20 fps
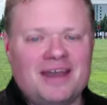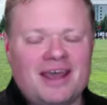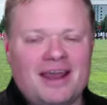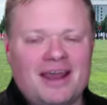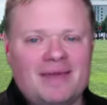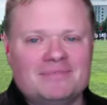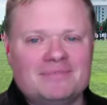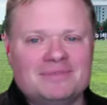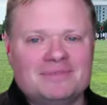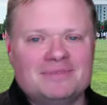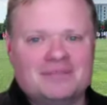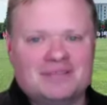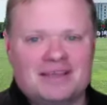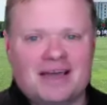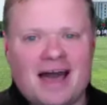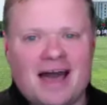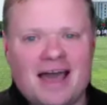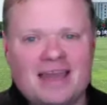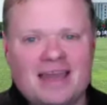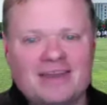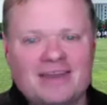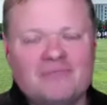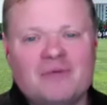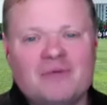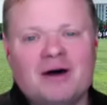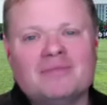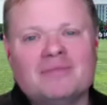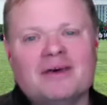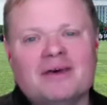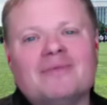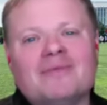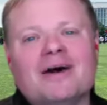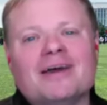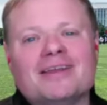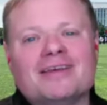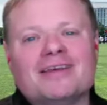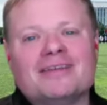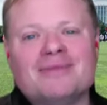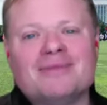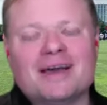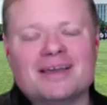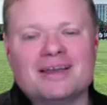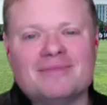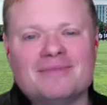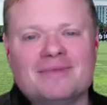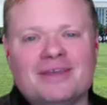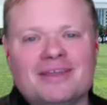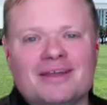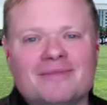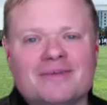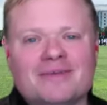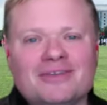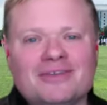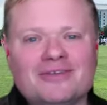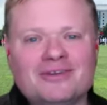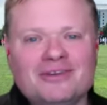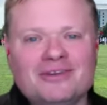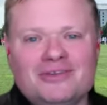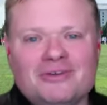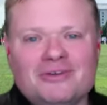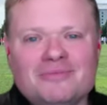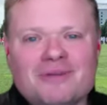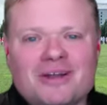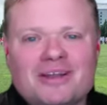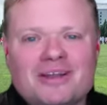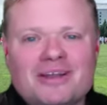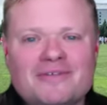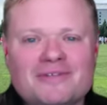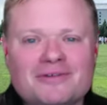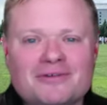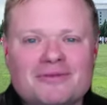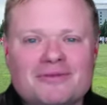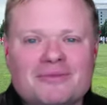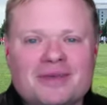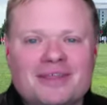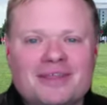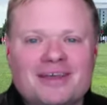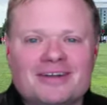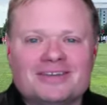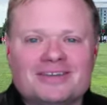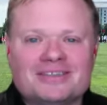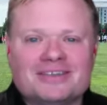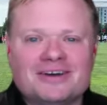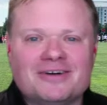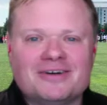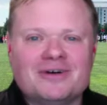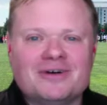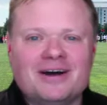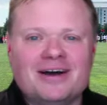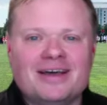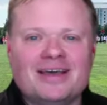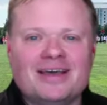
And I'm kind of bummed I'm not going to be there, but you and Mark Givler will be there. So